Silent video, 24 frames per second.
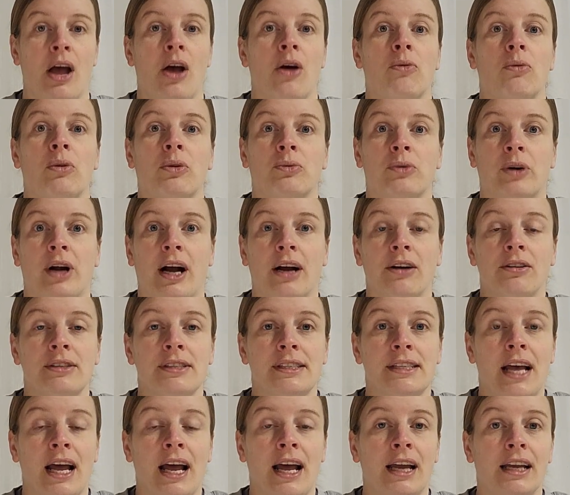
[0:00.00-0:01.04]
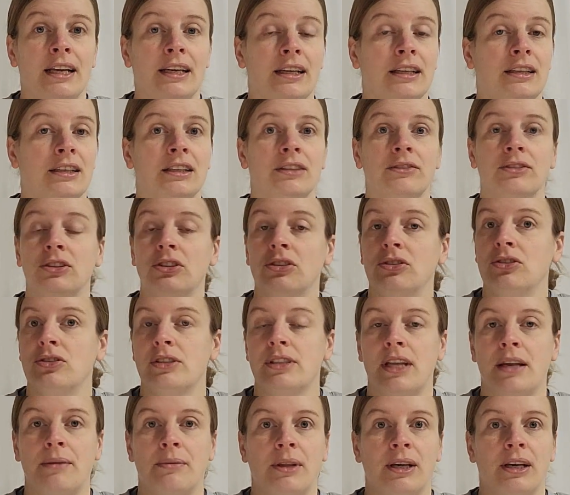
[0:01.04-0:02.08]
When we're outside, and even you can do the
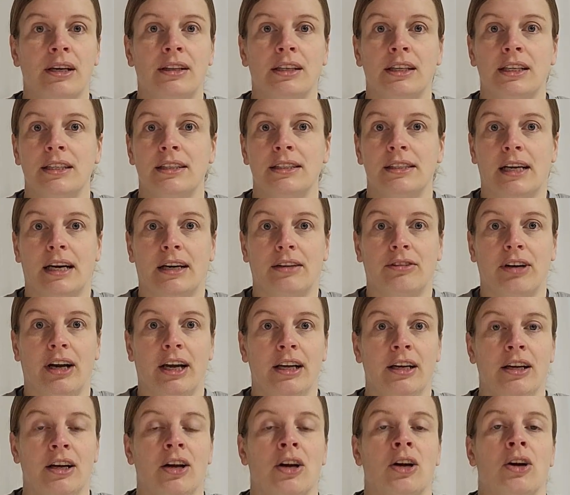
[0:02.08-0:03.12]
same thing on the inside, right?